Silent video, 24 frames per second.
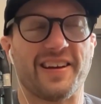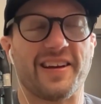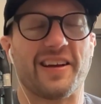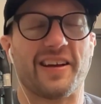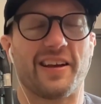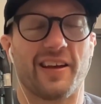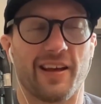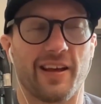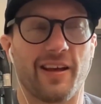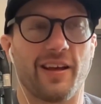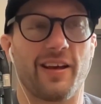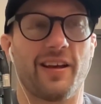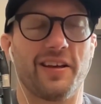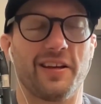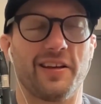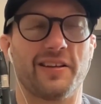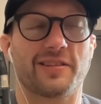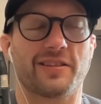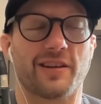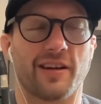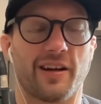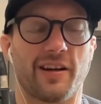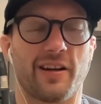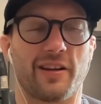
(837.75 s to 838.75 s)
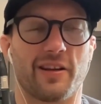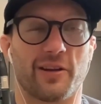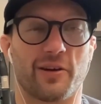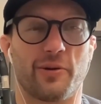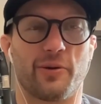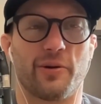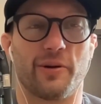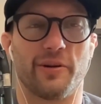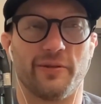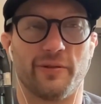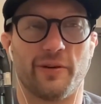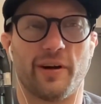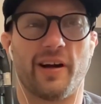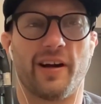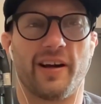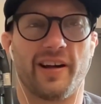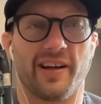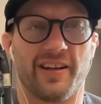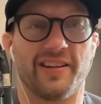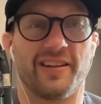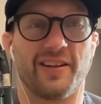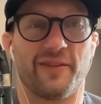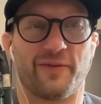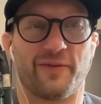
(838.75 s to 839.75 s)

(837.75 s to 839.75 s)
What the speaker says: He is kind of the Gordon Ryan, if you